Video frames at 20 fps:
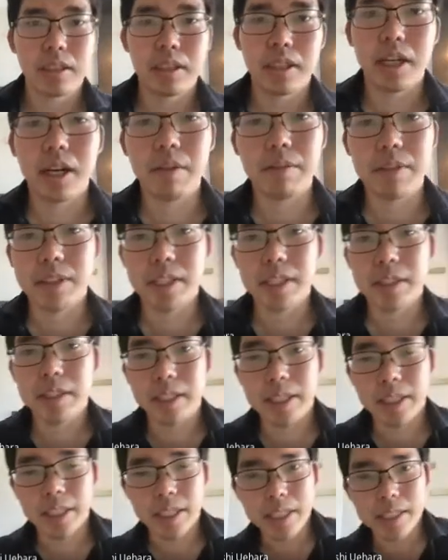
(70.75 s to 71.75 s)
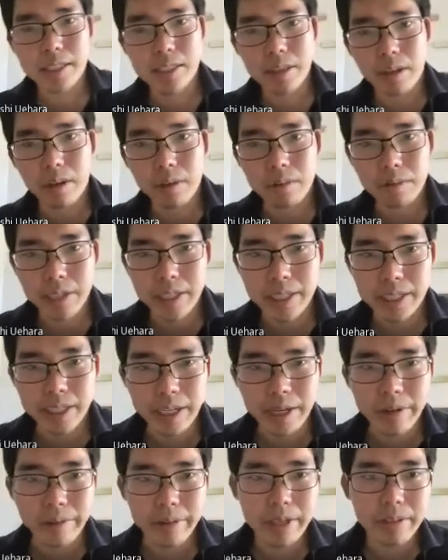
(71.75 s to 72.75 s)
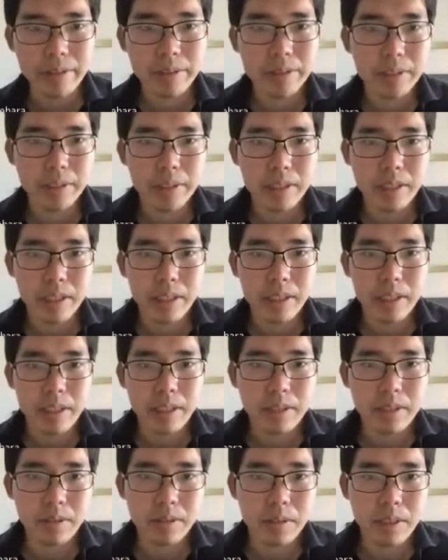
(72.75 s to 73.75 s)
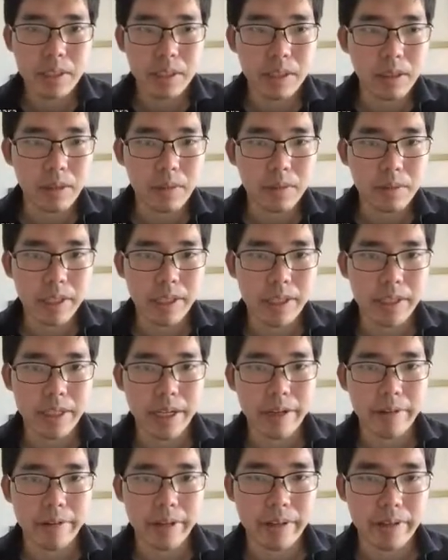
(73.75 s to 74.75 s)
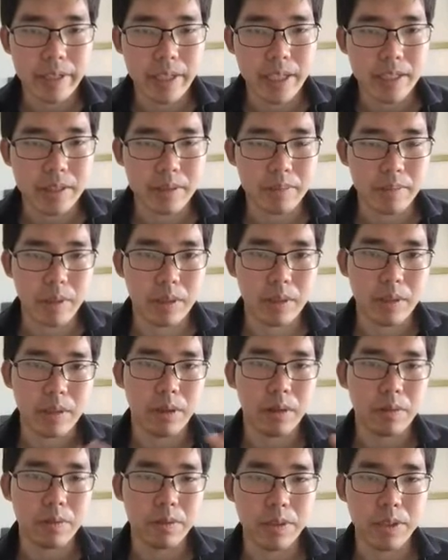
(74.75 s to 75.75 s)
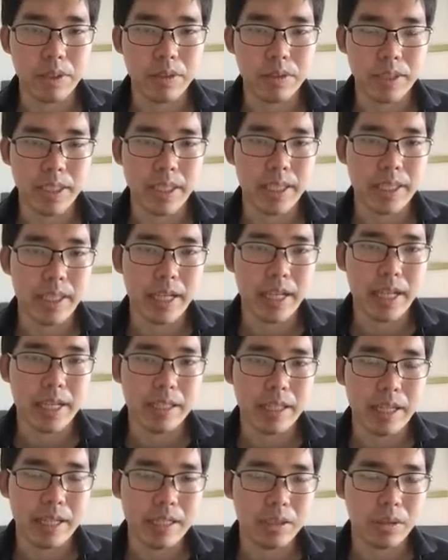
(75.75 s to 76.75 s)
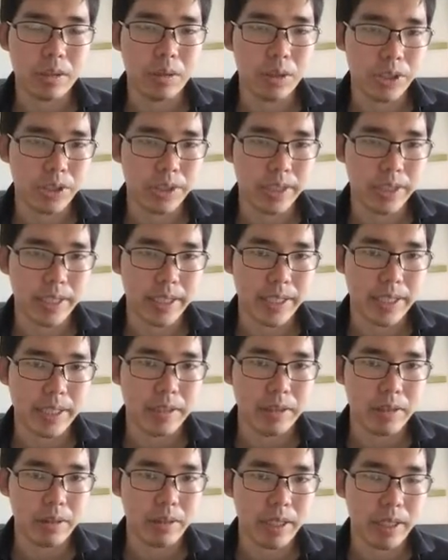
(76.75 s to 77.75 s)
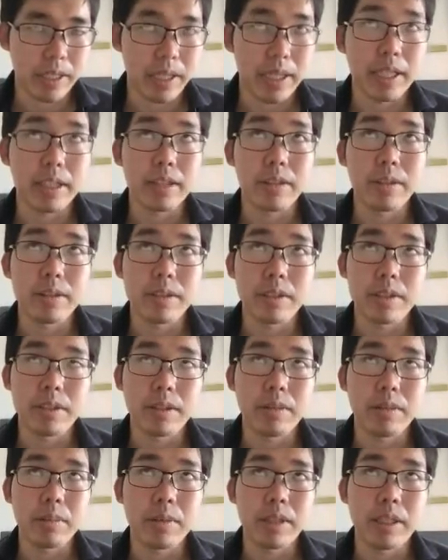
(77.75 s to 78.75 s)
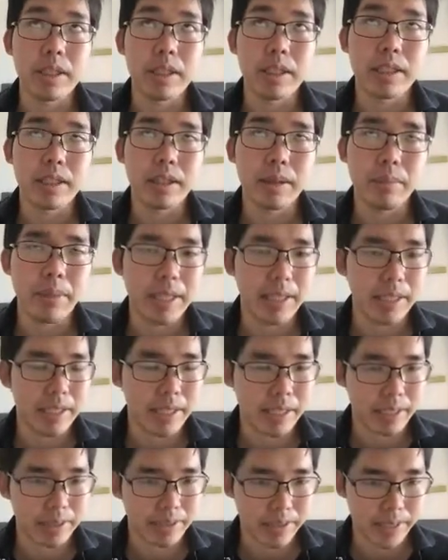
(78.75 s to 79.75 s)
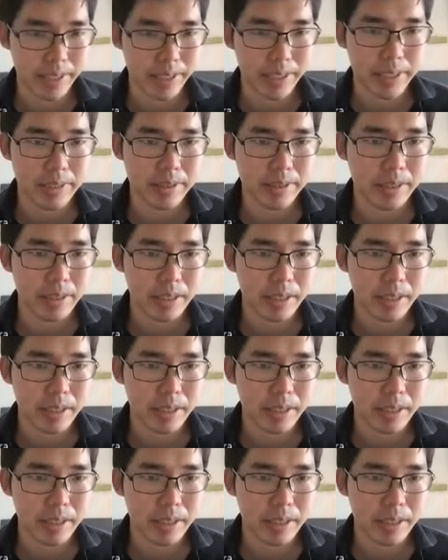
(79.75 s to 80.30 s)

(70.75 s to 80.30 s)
Our setting is offline RL. So the offline RL is often used in like social science or like also more medical science.